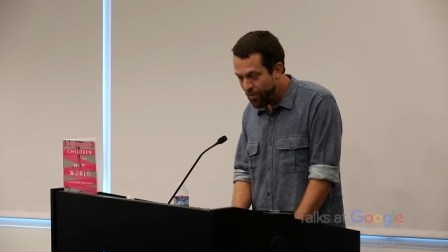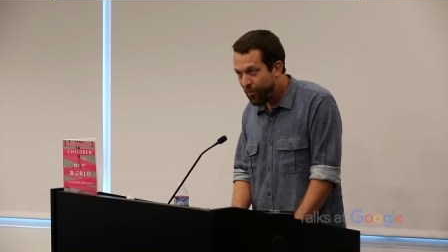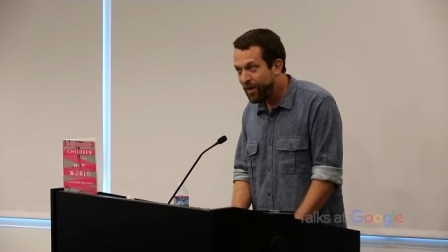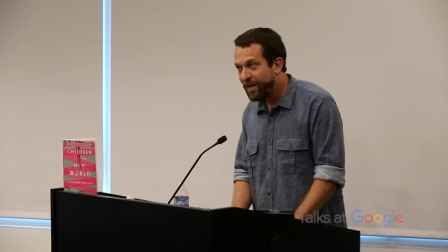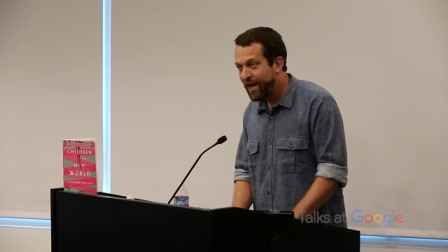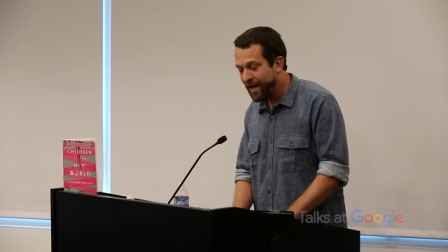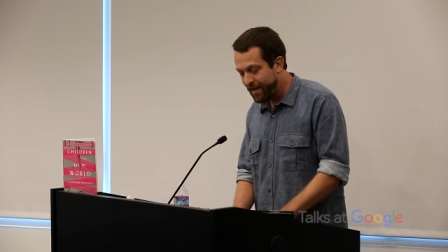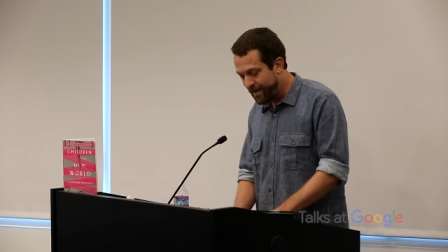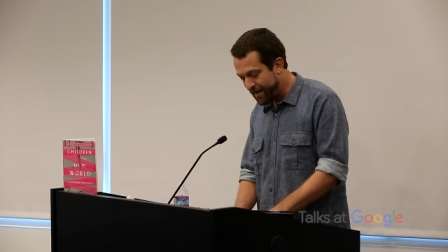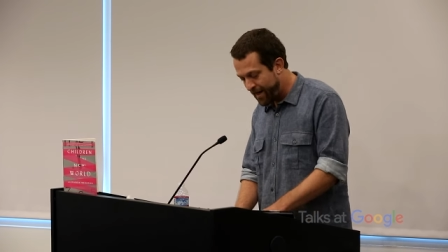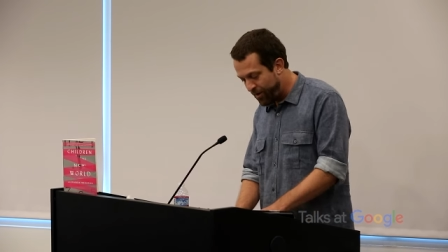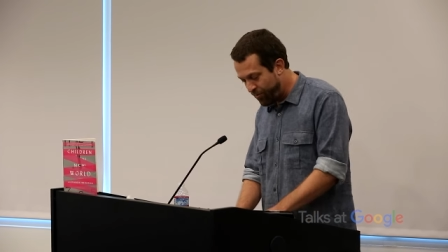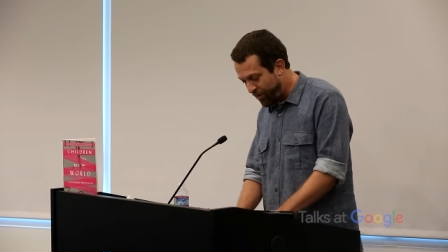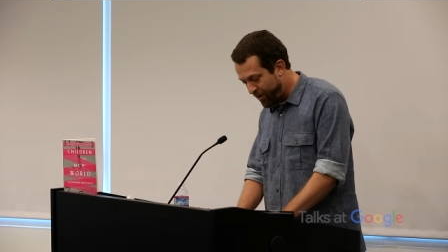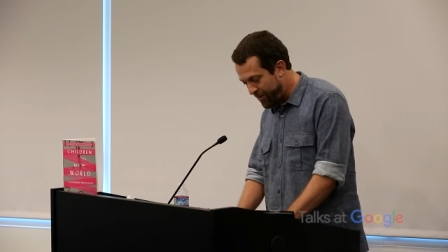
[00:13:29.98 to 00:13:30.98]
When Katie and
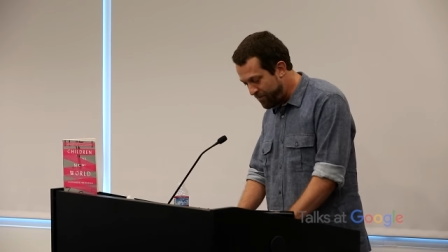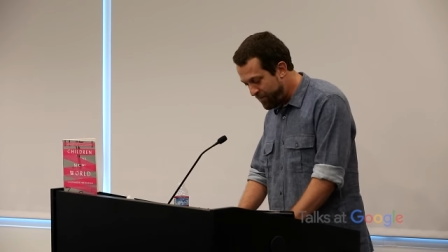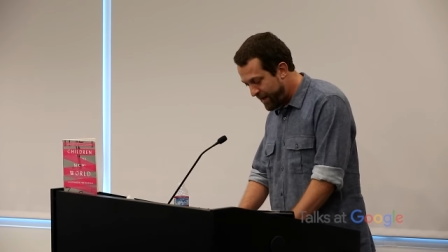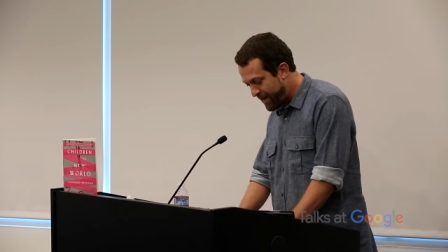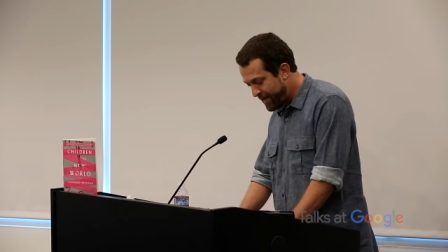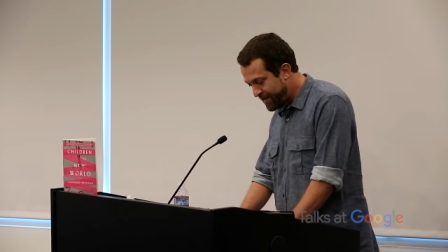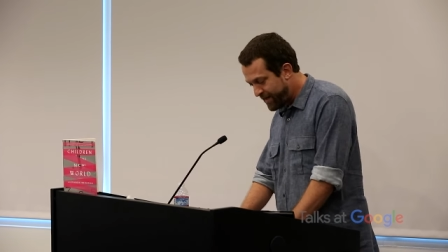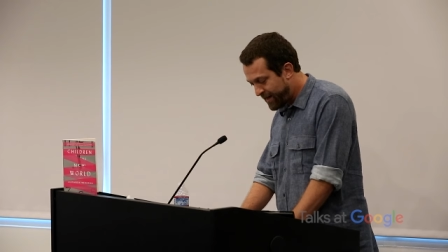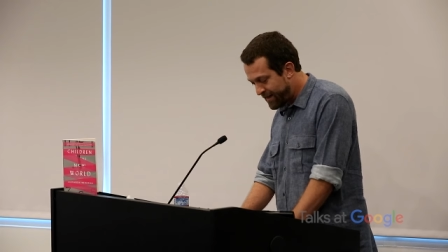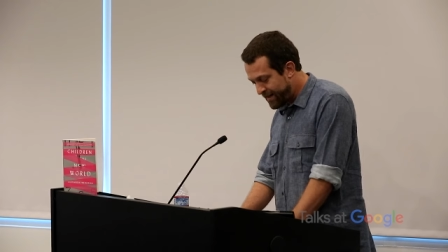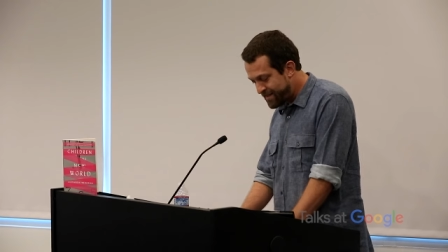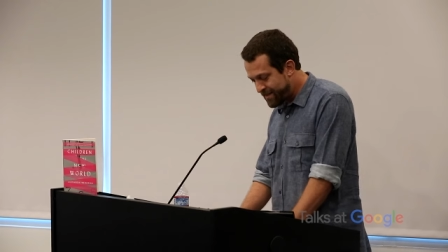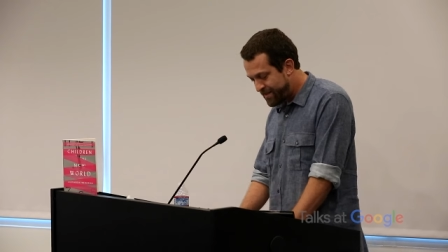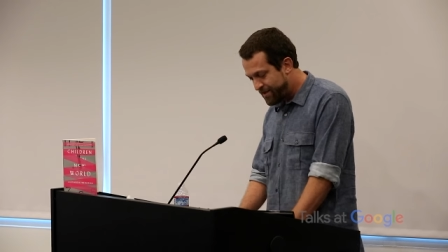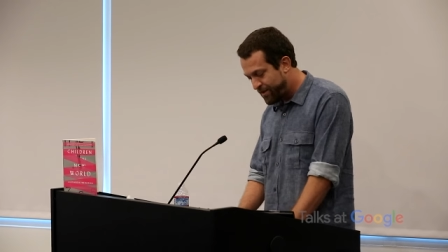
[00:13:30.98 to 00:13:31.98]
I were in bed, I
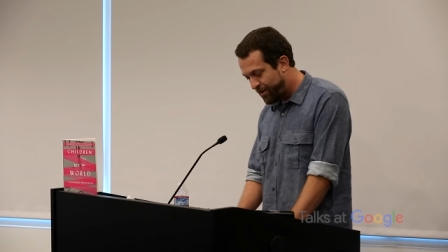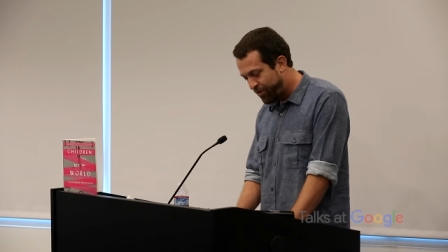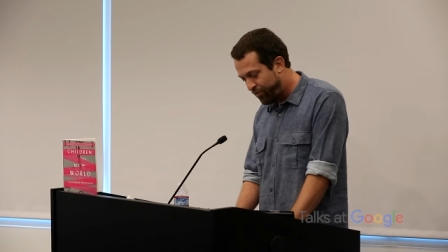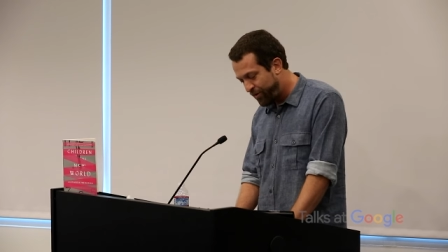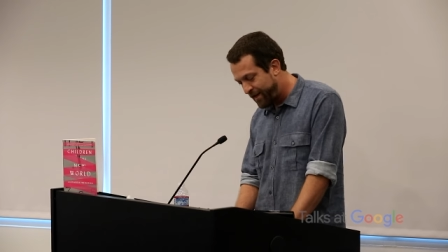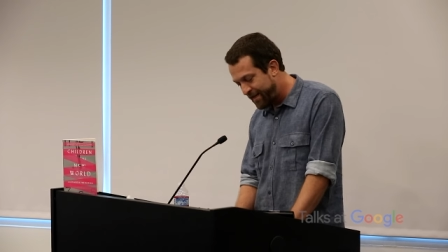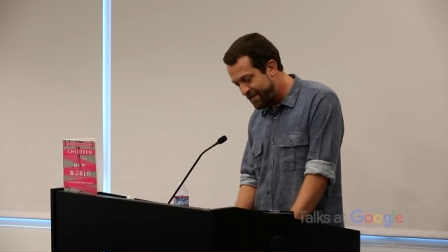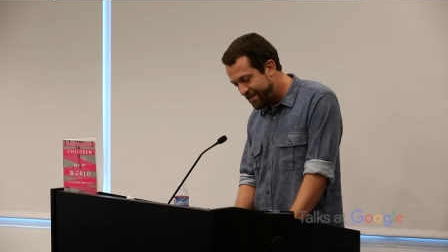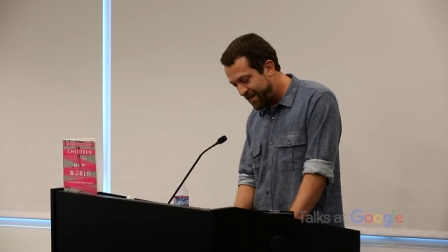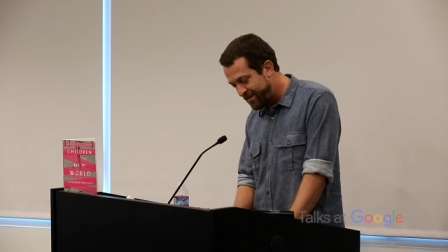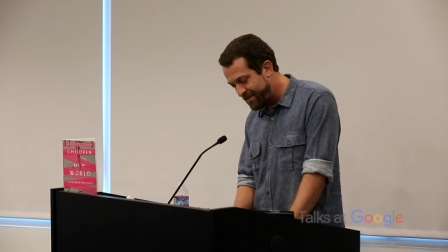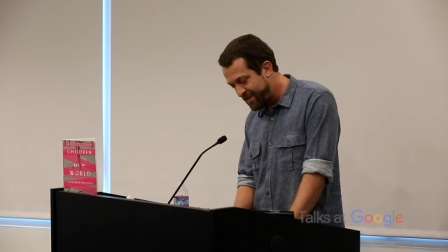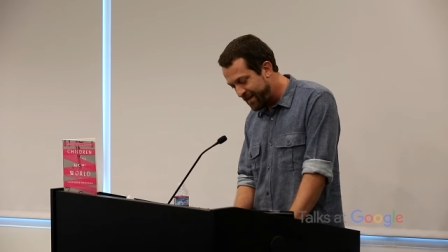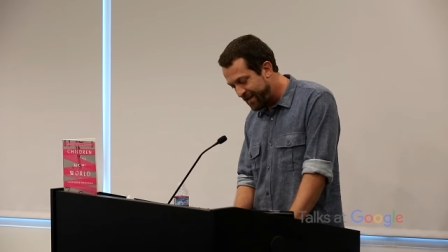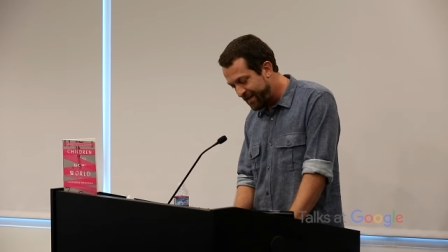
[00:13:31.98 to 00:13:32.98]
listened to the crickets
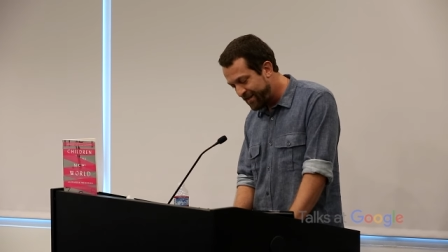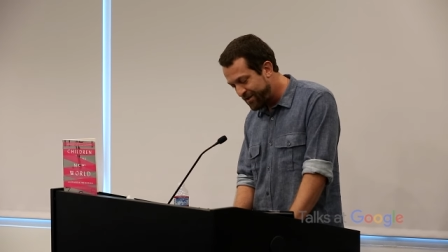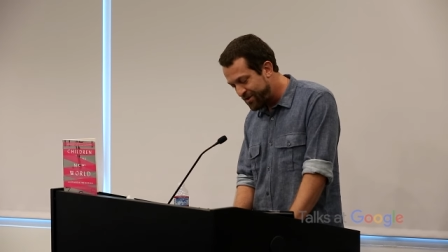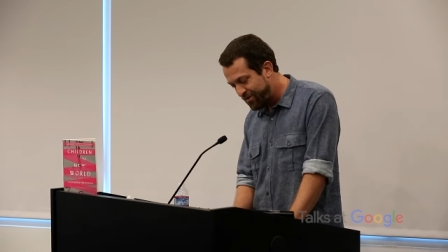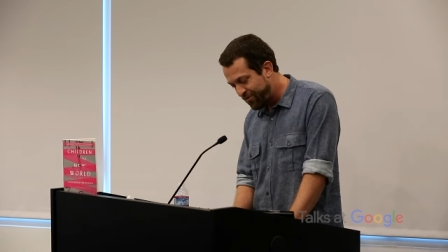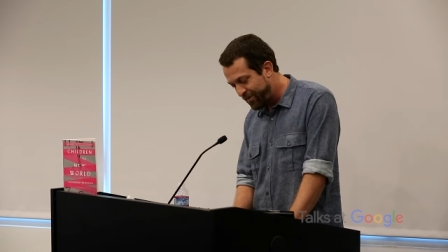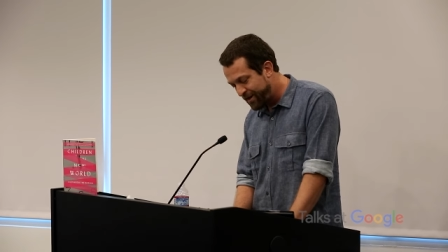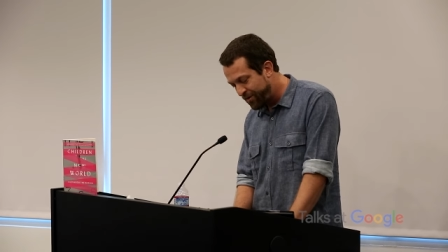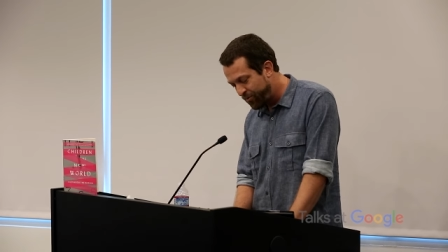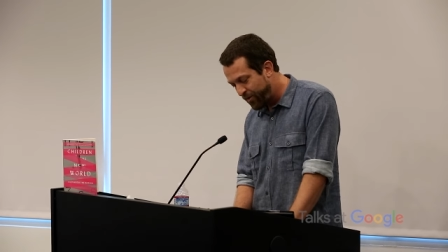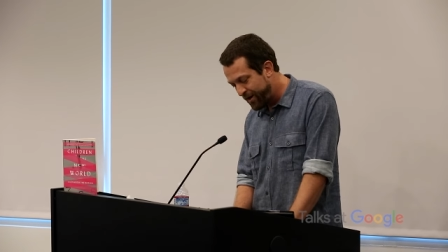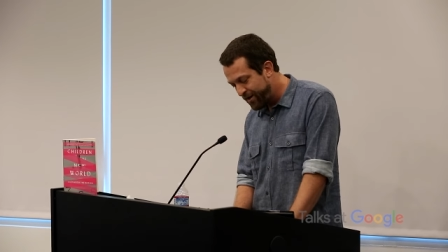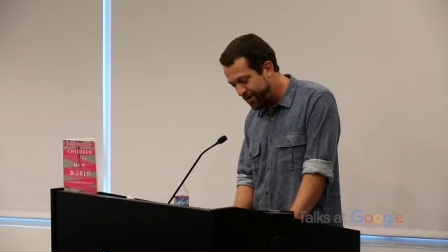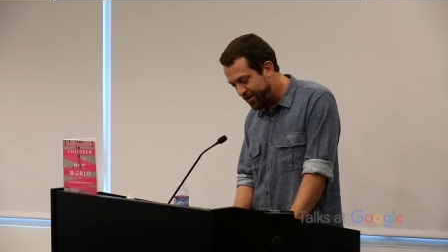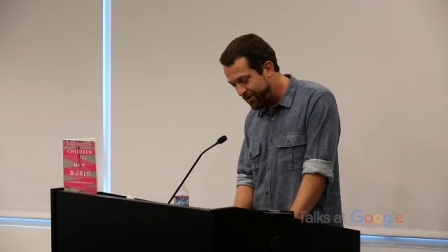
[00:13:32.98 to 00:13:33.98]
outside the screened
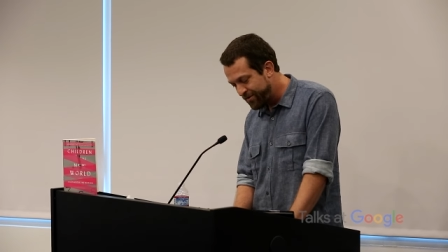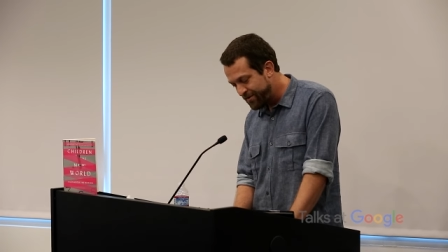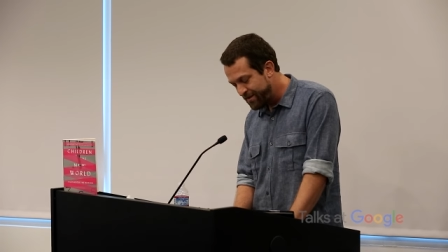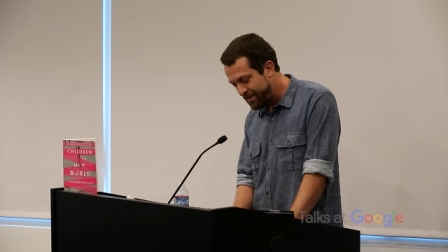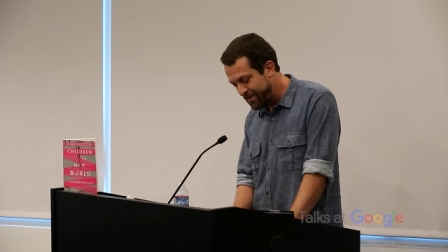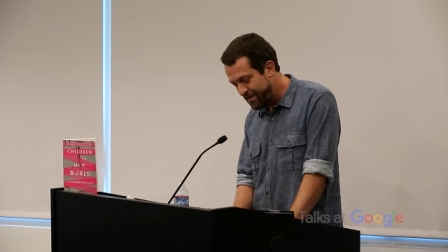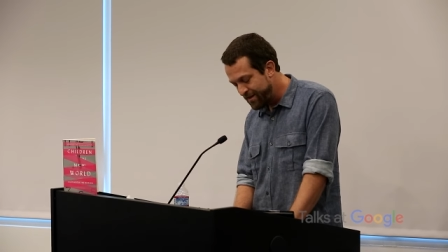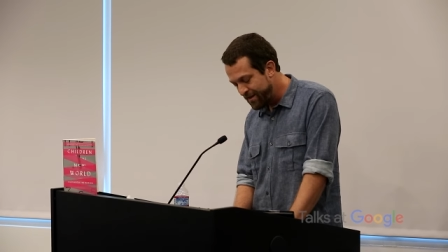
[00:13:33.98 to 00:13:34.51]
windows.